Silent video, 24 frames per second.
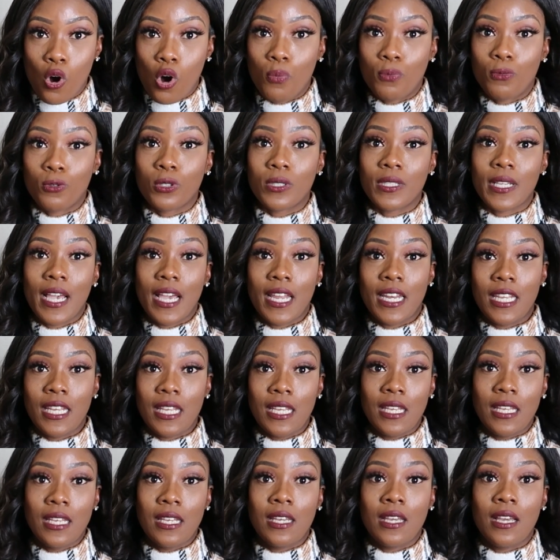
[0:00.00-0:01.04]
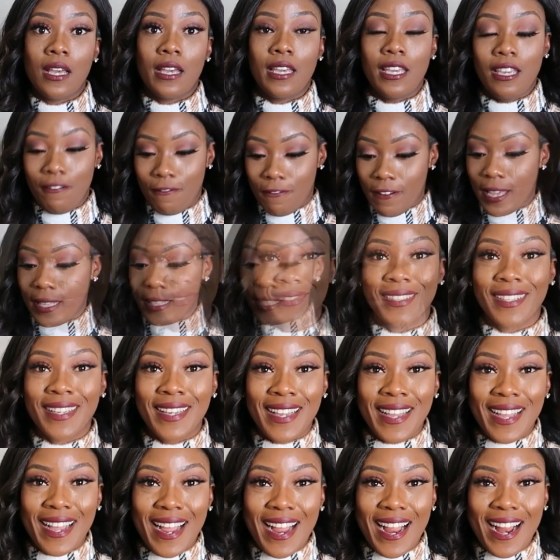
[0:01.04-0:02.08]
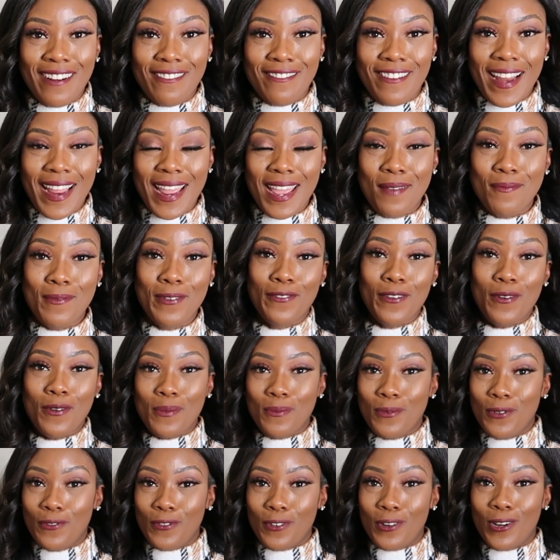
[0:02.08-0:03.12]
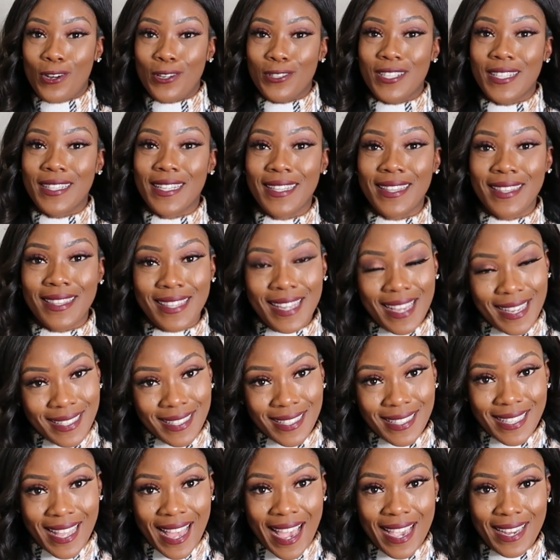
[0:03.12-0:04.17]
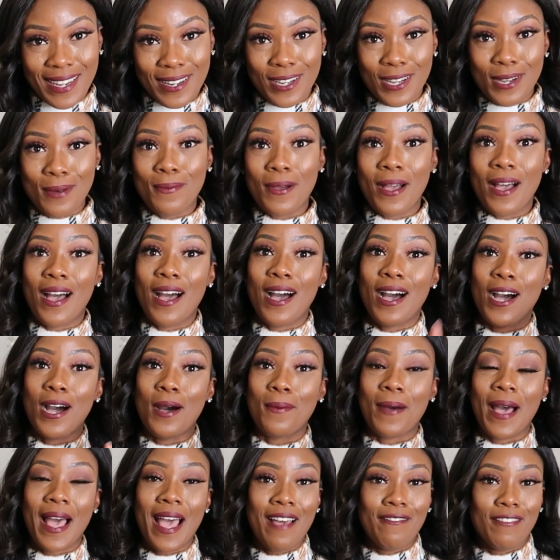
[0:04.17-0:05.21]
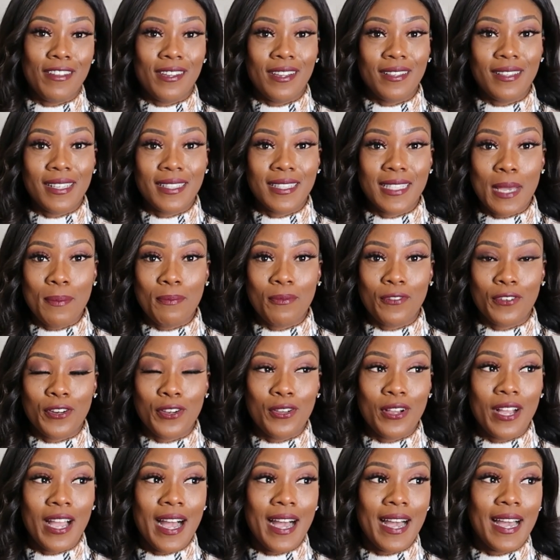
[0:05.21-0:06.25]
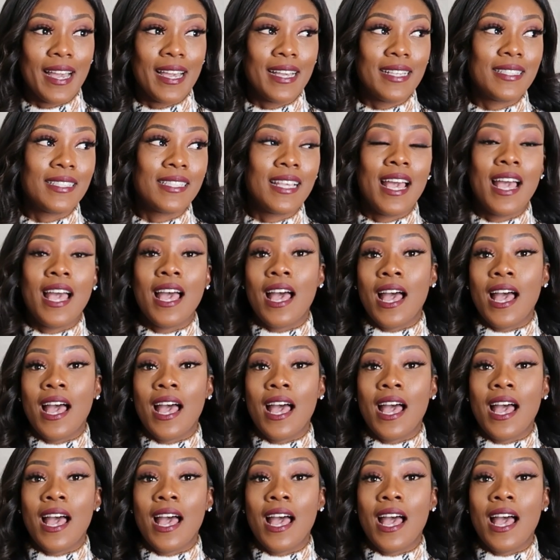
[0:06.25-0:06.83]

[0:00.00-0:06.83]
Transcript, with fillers: almost any event. All right, before we move on to the next item, I have another tip for you guys.